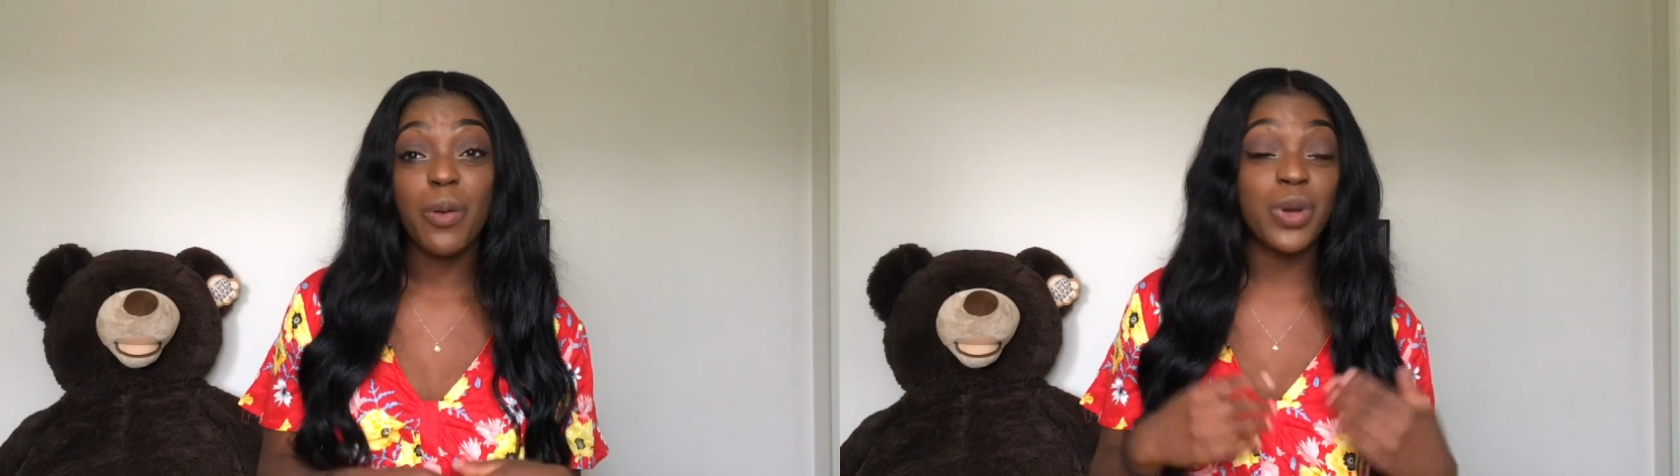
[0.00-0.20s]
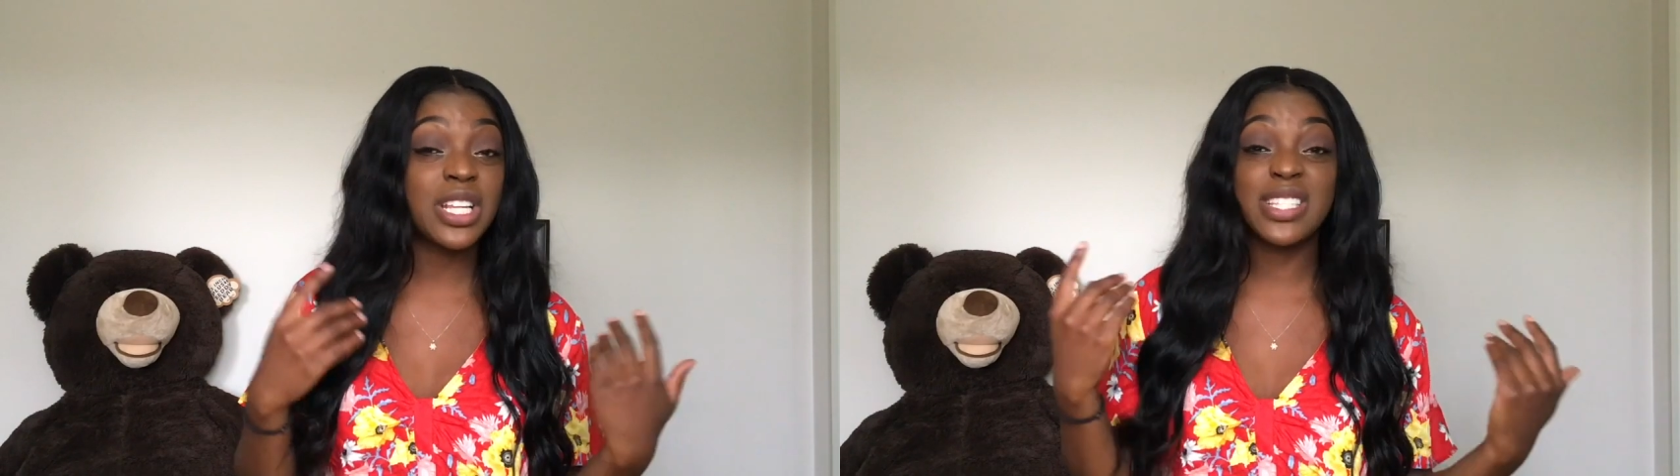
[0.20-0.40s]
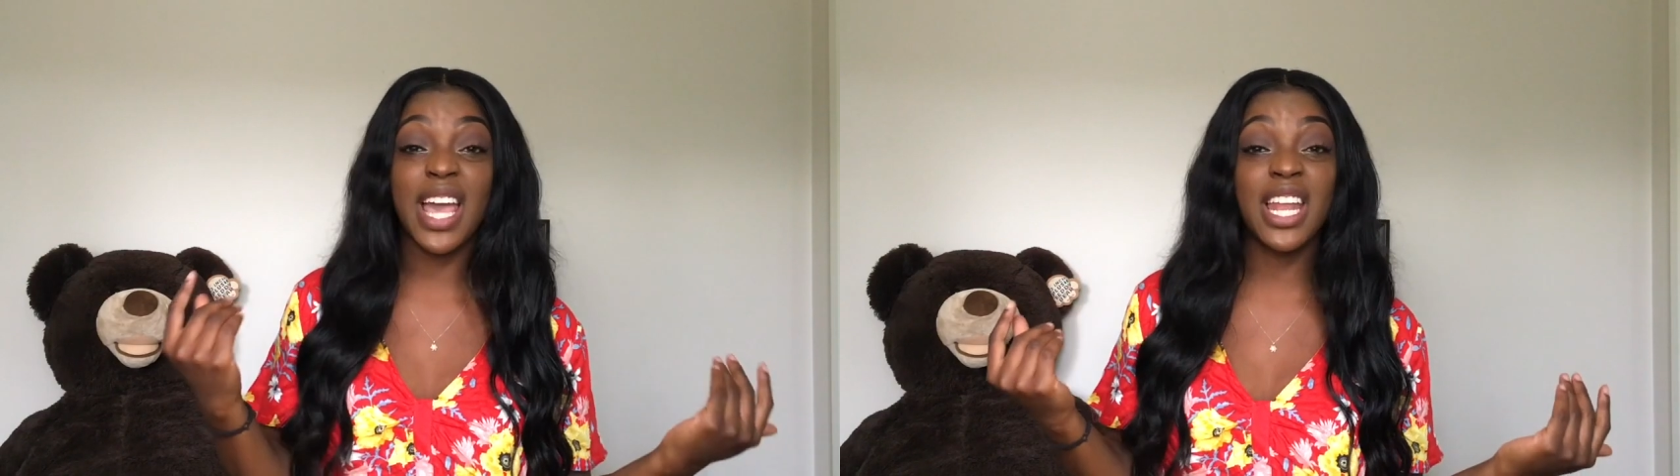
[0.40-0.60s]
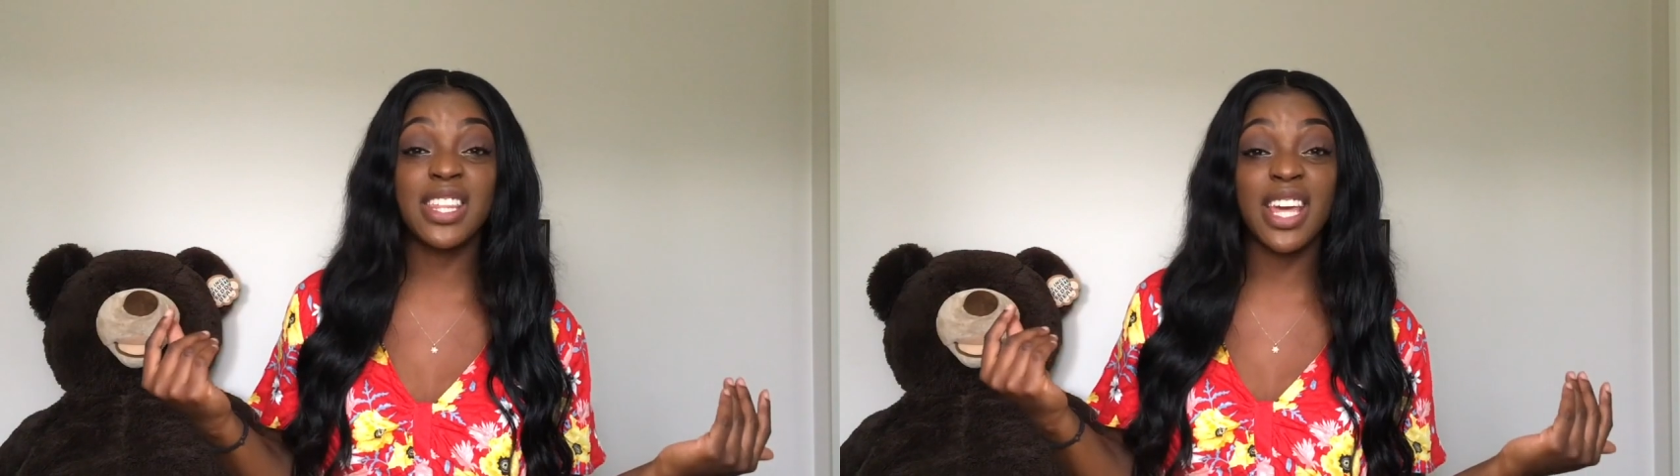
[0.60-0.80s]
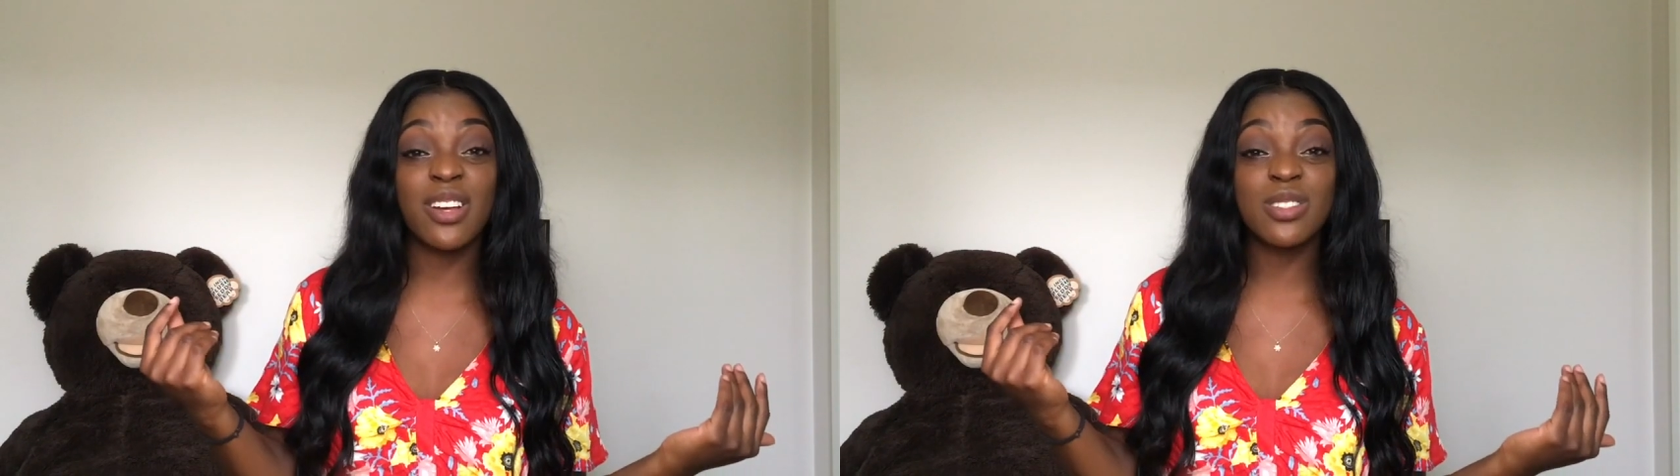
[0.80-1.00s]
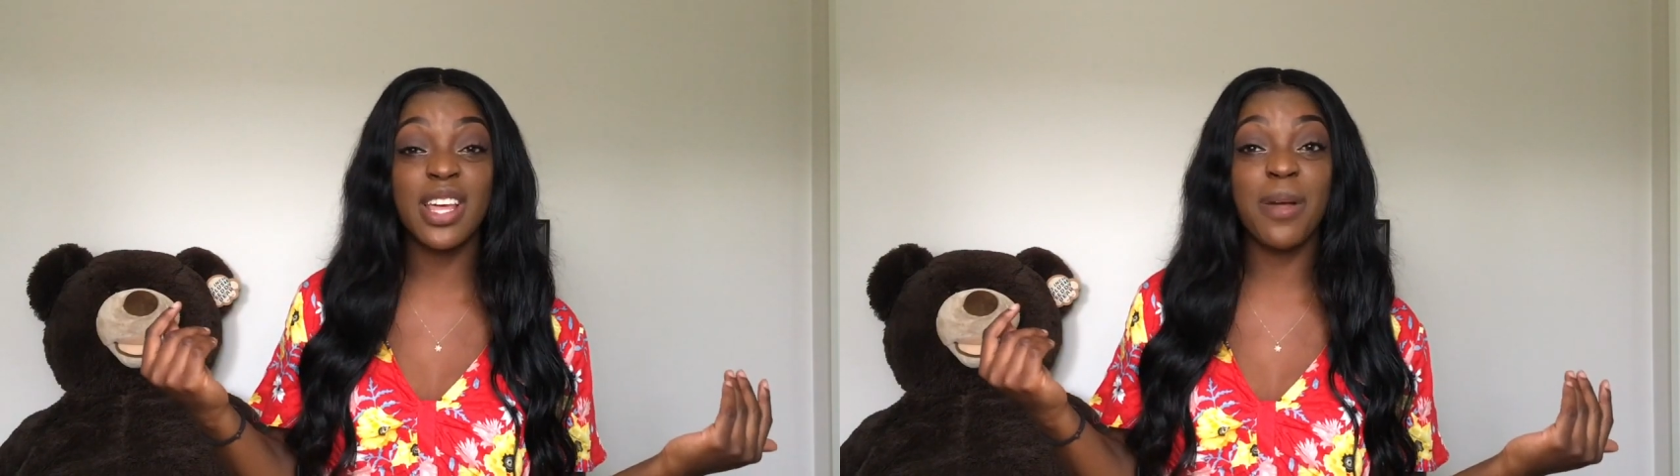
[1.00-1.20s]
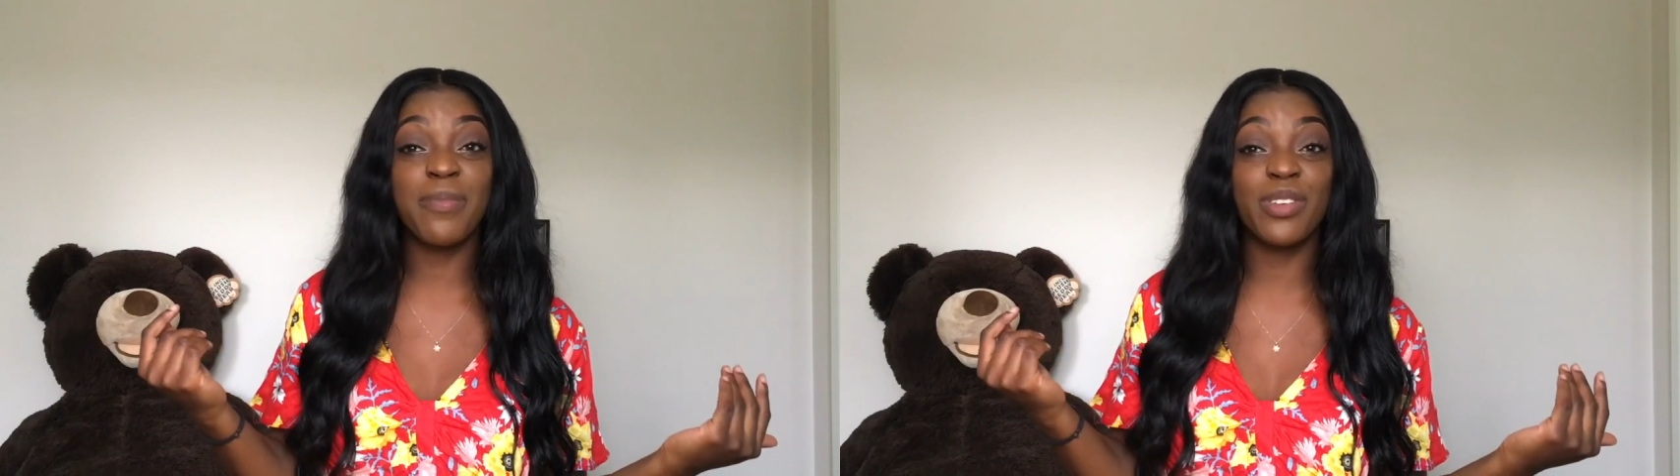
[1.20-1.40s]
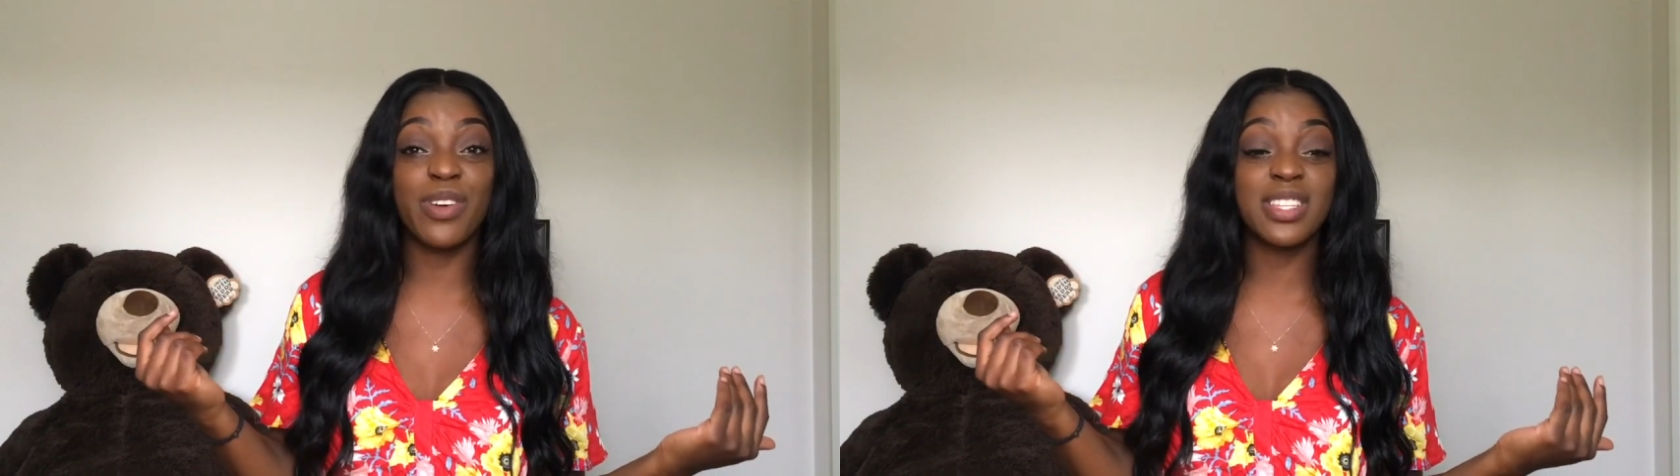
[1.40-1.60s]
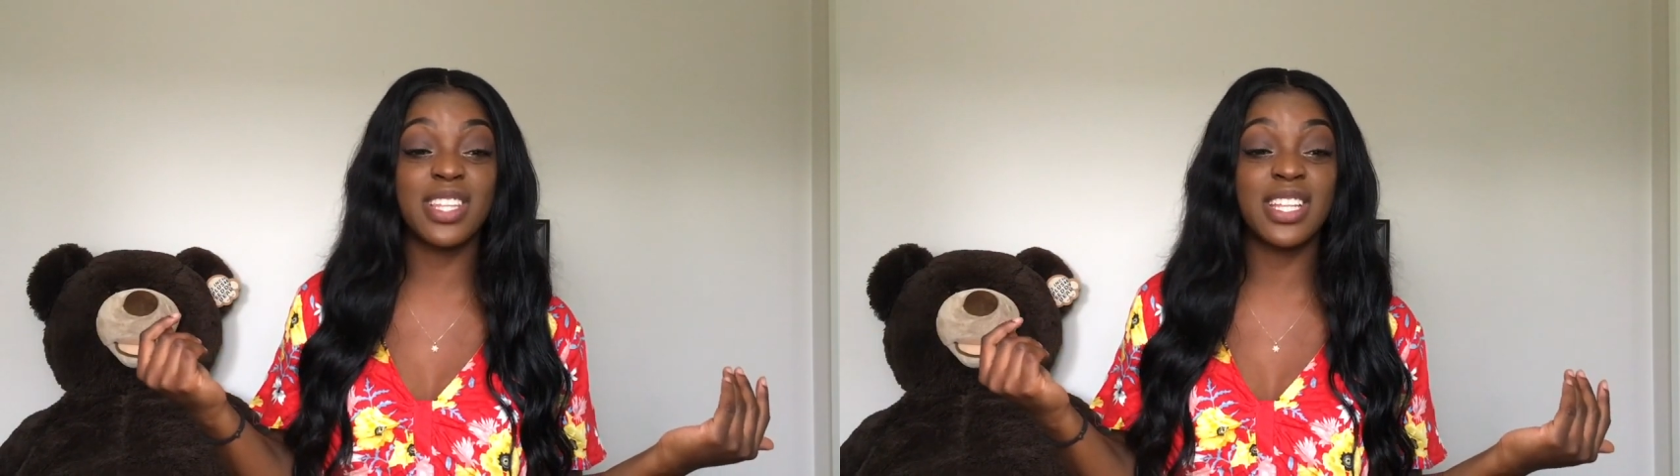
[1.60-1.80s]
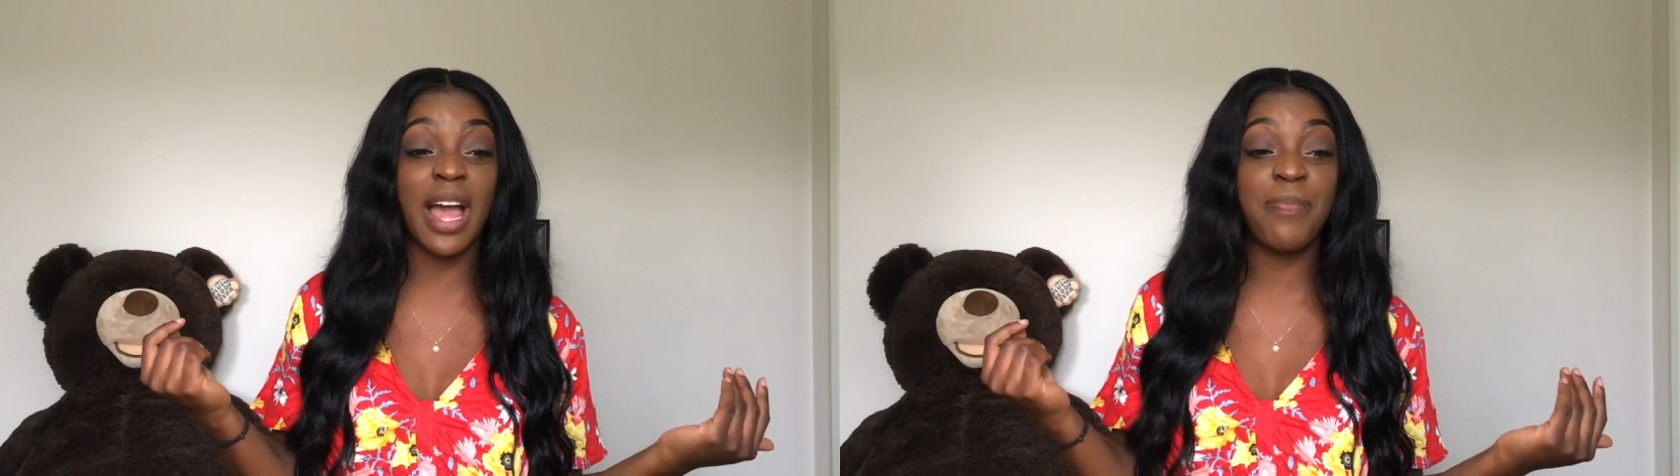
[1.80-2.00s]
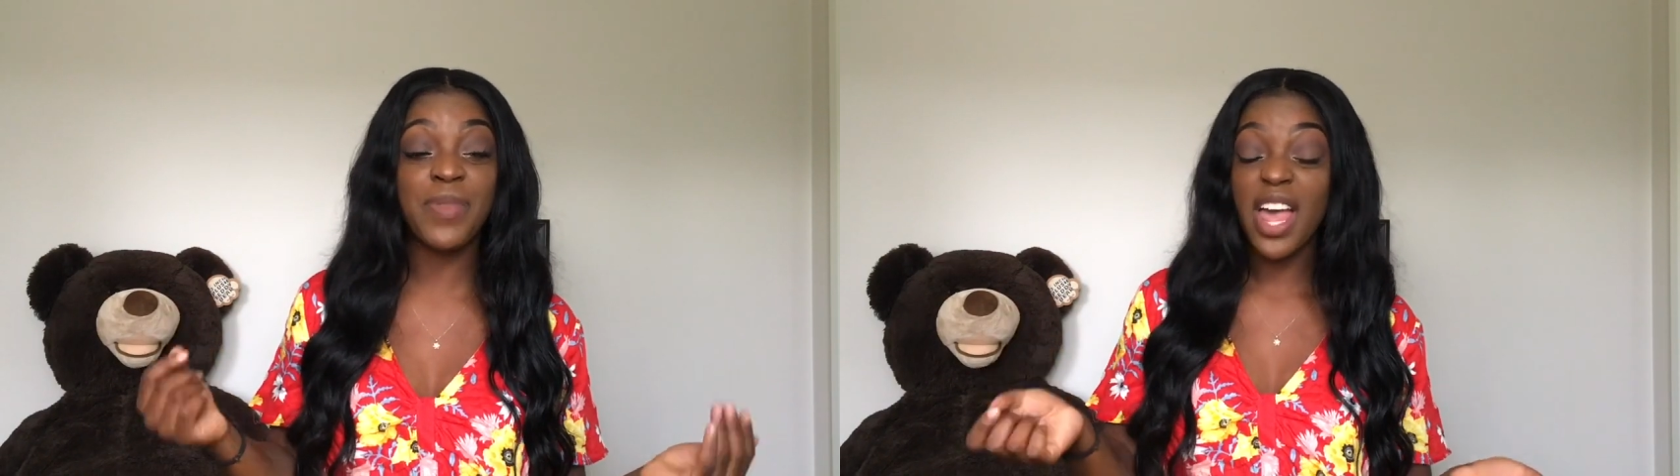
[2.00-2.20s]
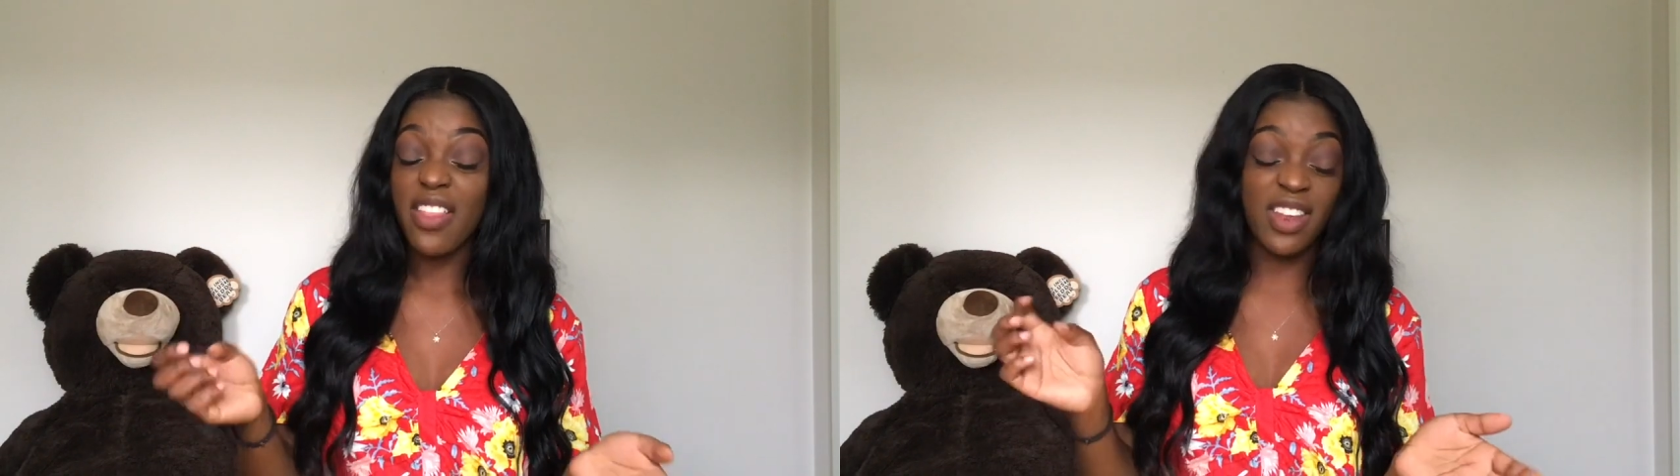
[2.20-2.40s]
We didn't say anything else to him for the rest of the time.